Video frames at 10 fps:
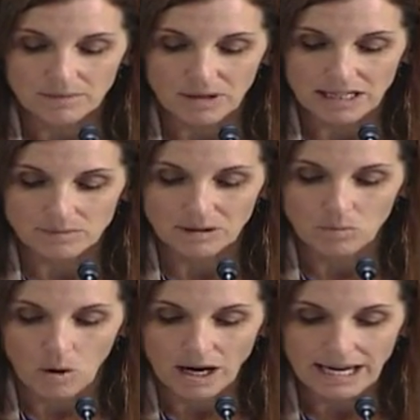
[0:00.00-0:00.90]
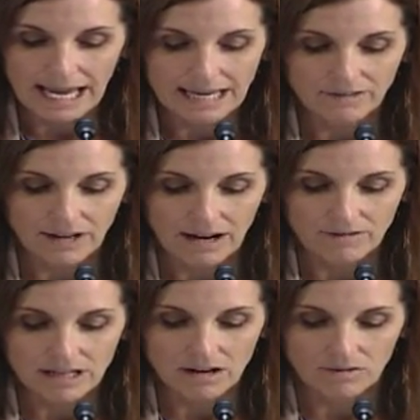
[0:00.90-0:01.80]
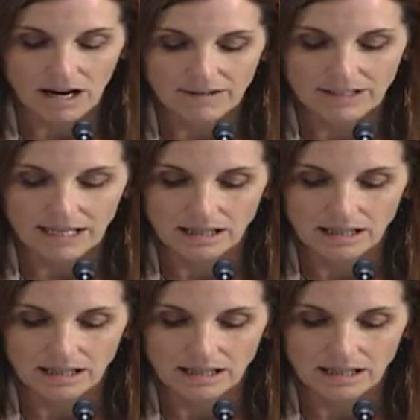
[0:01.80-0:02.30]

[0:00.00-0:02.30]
approximately 1 out of every arriving